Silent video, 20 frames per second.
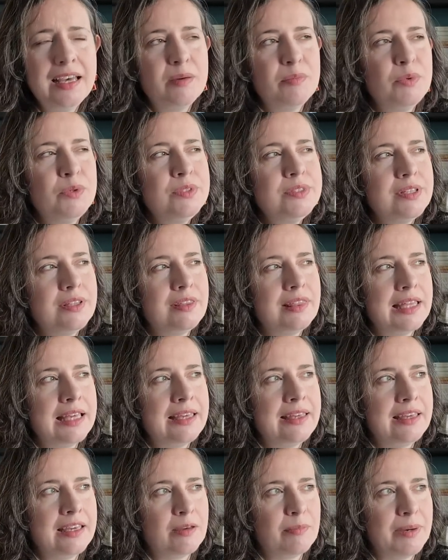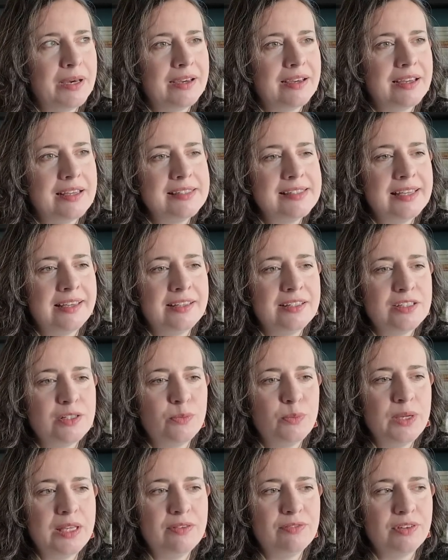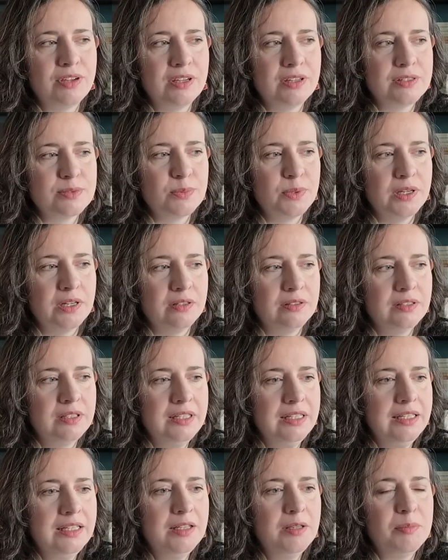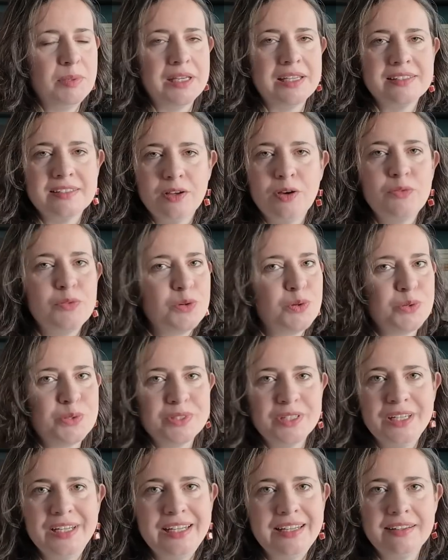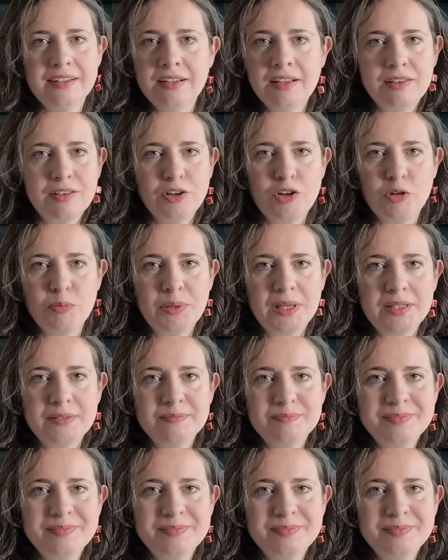I'm also thinking about getting into weaving as well, because of course I need another hobby.